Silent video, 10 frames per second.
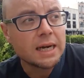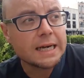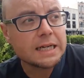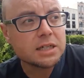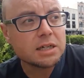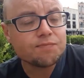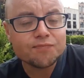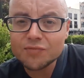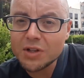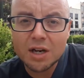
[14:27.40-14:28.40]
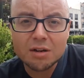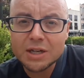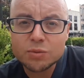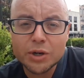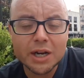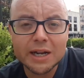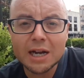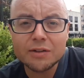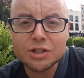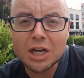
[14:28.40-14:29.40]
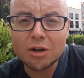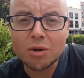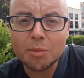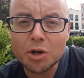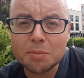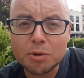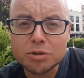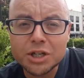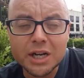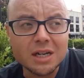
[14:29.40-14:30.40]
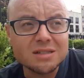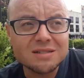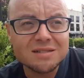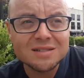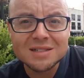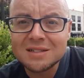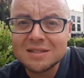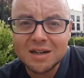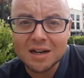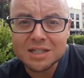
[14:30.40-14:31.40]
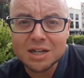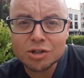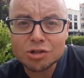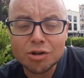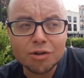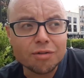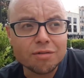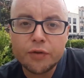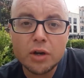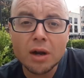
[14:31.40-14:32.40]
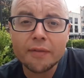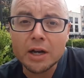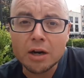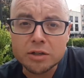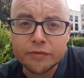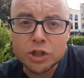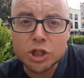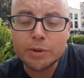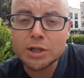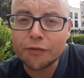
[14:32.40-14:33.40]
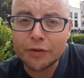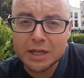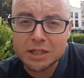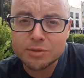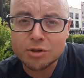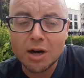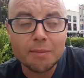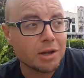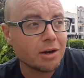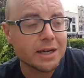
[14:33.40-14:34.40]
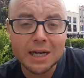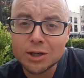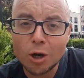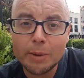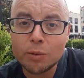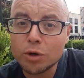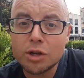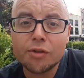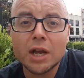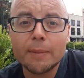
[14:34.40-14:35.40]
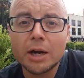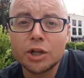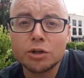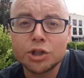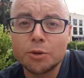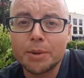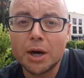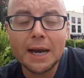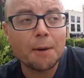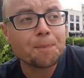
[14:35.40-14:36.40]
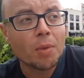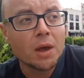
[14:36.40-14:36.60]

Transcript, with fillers: And, you know, that's what you're going to get on this channel. I'm not going to bullshit you. I'm going to tell the truth. If you like that kind of YouTuber, don't forget to subscribe, like and comment. What do you think about YouTube burnout?